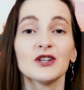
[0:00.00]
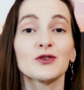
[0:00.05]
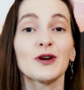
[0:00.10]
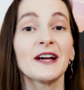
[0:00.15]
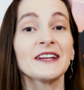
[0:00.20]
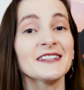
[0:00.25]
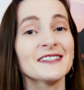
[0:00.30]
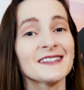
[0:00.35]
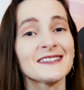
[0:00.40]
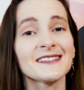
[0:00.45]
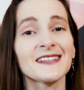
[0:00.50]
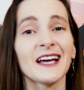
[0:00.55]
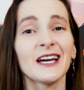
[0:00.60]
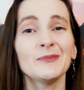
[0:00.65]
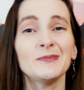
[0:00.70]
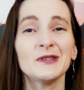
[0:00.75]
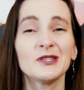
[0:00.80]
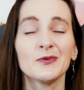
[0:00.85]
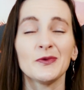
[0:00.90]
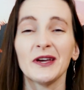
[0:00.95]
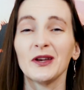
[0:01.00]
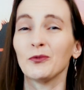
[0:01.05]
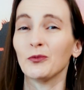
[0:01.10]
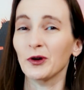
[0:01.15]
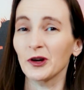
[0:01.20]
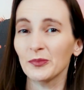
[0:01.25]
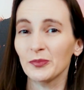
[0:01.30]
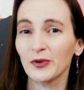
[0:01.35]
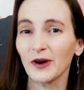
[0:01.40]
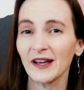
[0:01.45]
Trying to decide between
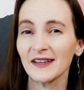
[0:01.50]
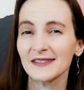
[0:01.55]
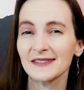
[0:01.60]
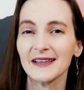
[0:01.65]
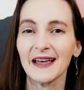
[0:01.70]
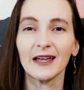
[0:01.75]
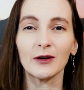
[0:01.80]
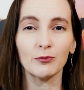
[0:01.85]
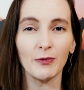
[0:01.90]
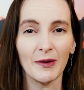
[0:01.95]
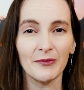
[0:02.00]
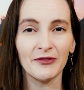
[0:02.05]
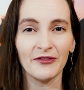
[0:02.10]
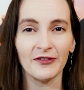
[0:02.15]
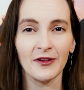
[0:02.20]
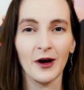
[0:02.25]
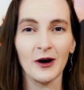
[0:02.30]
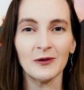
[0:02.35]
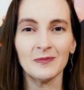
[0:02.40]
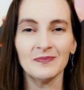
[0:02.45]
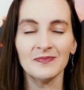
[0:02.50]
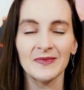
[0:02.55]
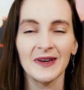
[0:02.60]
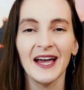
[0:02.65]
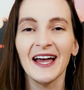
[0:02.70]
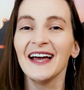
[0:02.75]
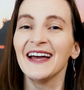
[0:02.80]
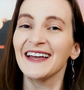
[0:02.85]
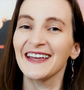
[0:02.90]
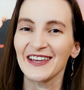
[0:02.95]
WordPress and Webflow?
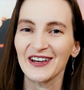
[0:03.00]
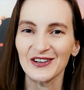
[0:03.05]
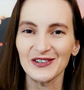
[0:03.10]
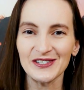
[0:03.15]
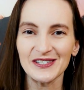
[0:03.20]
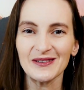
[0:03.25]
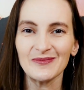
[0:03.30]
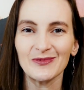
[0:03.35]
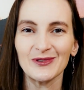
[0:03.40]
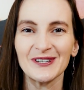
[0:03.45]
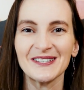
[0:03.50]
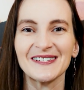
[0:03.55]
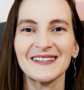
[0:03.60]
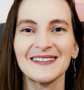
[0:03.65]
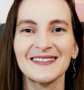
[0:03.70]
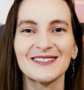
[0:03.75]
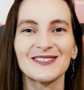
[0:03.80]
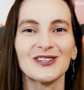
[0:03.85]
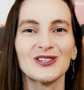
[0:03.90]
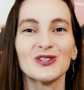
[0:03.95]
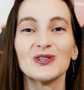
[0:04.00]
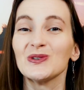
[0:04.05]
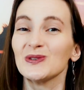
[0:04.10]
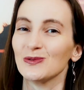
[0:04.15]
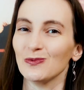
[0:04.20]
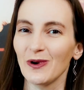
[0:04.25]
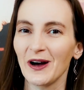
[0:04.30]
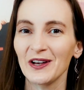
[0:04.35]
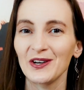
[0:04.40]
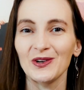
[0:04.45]
Here are some reasons to
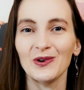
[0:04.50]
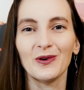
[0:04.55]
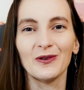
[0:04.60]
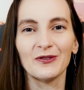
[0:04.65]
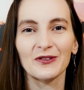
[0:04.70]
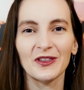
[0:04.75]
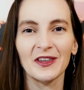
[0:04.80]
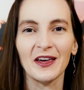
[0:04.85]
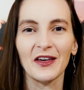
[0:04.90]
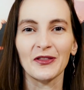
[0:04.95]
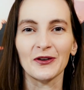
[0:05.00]
choose one over the